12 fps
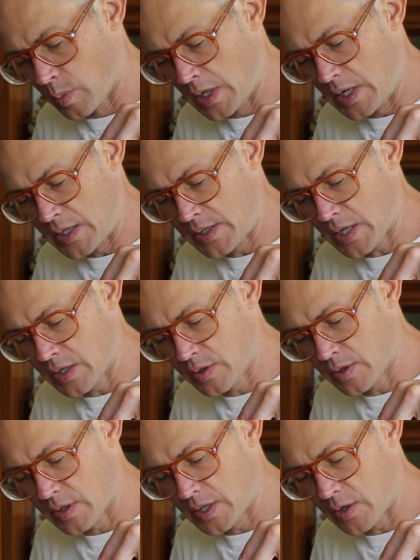
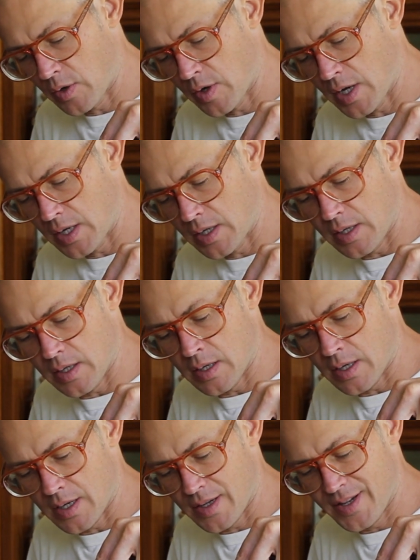intentionally created
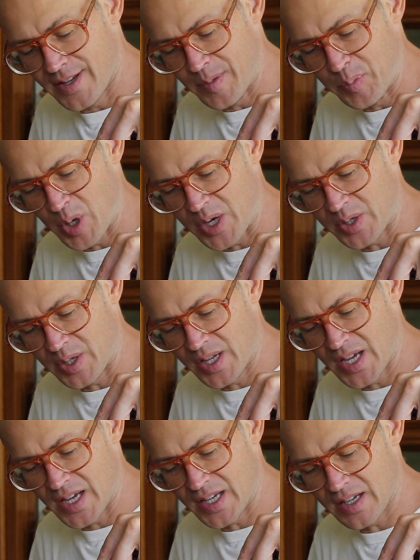impression
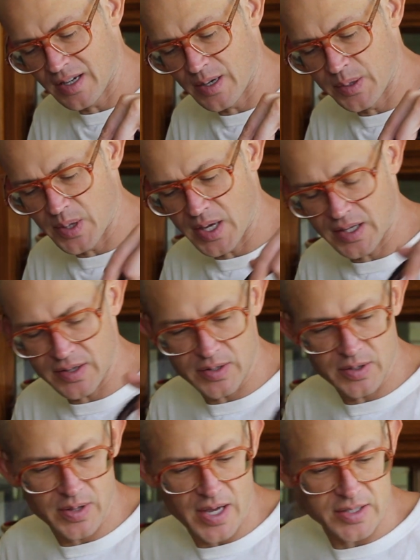cake, unlike the
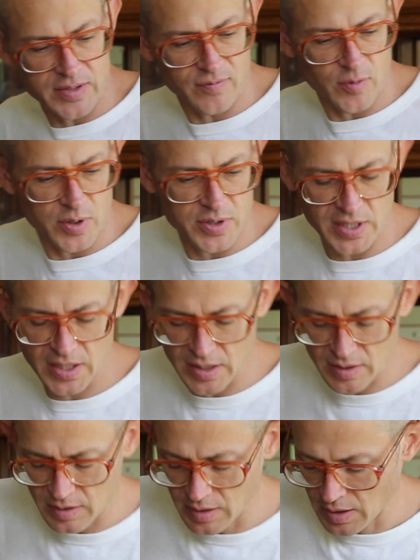
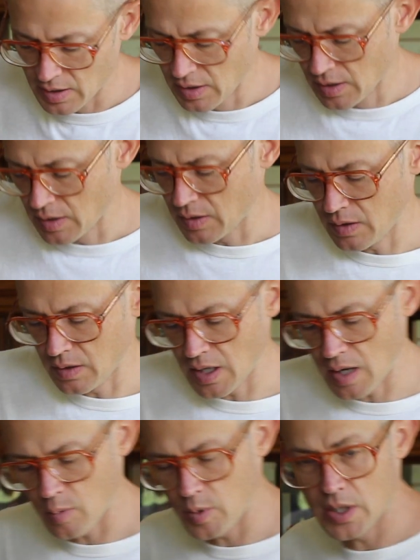2014
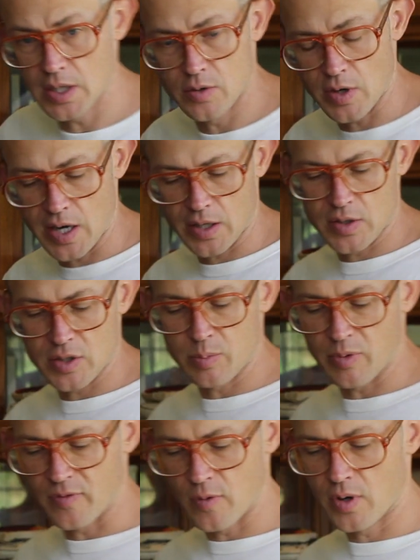that we drank
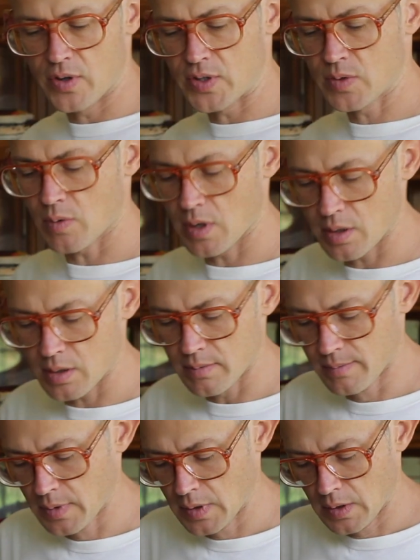just before this one.
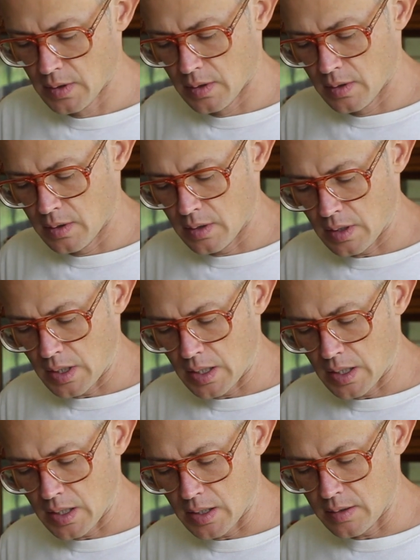
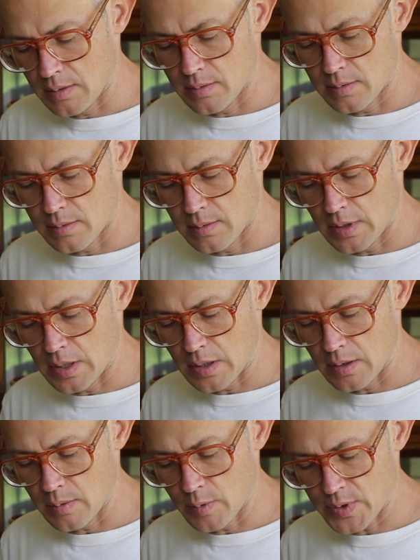And you
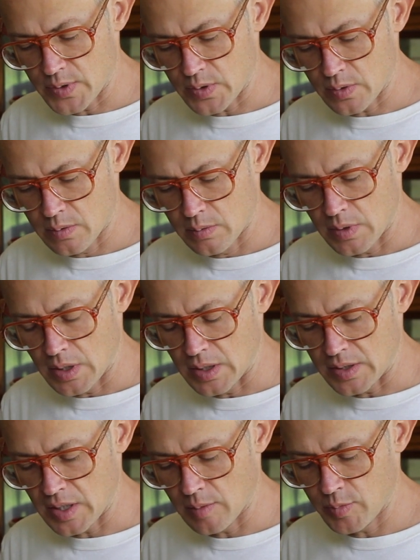know, it was an
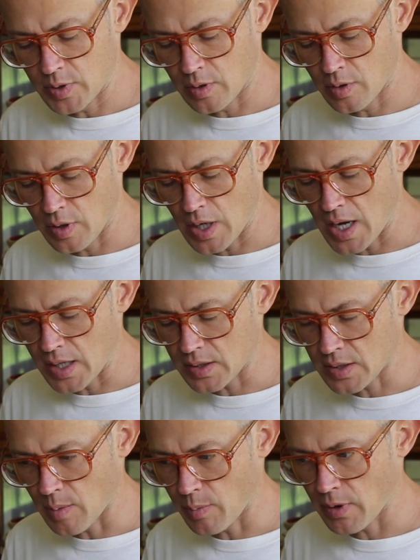attempt to create
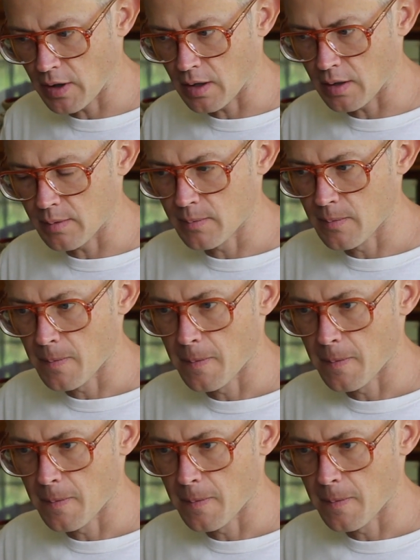something